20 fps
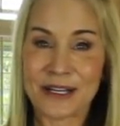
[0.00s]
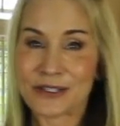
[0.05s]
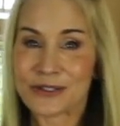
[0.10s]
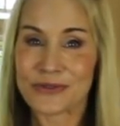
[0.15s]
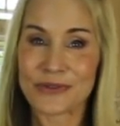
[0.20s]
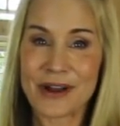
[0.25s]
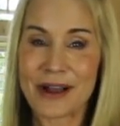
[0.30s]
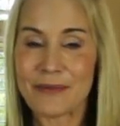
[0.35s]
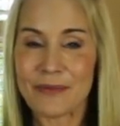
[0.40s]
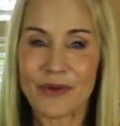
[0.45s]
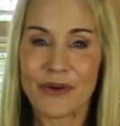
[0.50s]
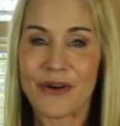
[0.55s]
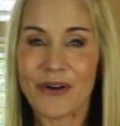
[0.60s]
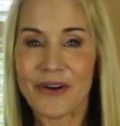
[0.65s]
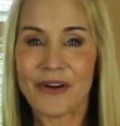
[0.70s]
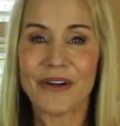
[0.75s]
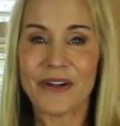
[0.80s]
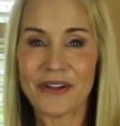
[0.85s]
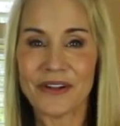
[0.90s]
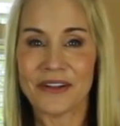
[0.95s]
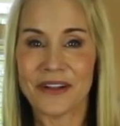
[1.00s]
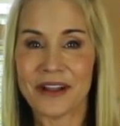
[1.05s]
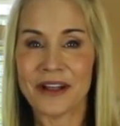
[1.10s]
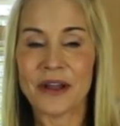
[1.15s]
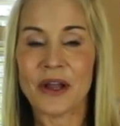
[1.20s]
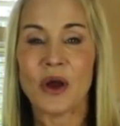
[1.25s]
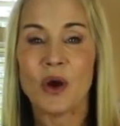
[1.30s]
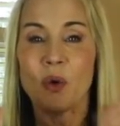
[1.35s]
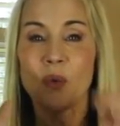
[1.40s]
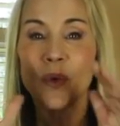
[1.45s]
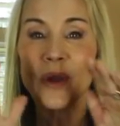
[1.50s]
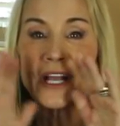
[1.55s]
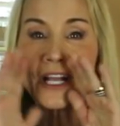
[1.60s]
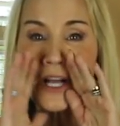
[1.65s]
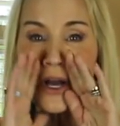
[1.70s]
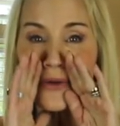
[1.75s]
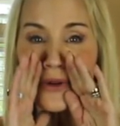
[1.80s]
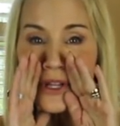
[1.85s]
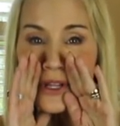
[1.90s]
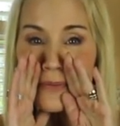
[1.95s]
drum roll, we
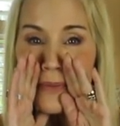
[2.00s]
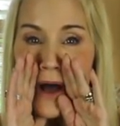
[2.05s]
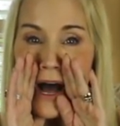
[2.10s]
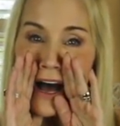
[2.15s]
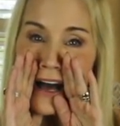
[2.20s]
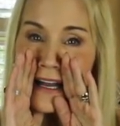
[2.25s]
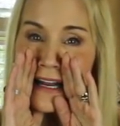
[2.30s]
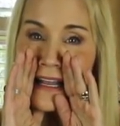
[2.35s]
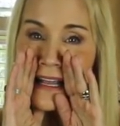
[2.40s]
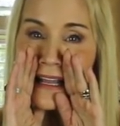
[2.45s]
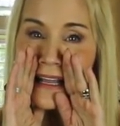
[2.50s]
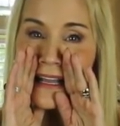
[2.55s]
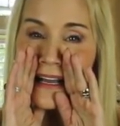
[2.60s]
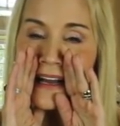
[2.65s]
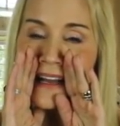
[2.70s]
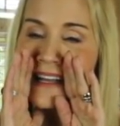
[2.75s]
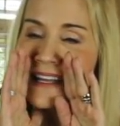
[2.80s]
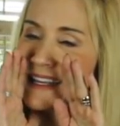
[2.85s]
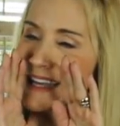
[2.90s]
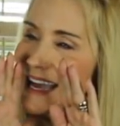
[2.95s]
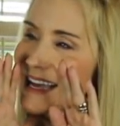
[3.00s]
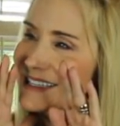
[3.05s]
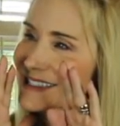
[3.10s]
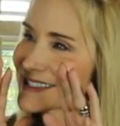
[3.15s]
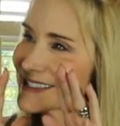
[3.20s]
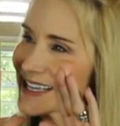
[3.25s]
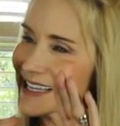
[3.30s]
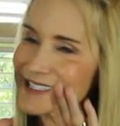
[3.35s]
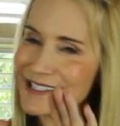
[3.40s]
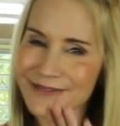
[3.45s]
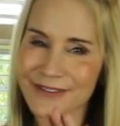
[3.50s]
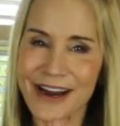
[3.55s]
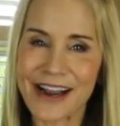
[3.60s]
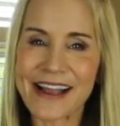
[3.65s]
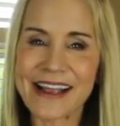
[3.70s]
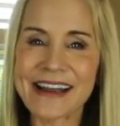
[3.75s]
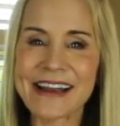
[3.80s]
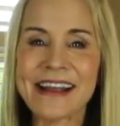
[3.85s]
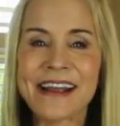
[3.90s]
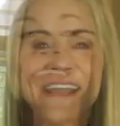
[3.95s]
go to the potty. Yes, that's
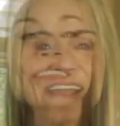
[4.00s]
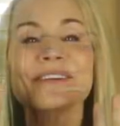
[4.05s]
right.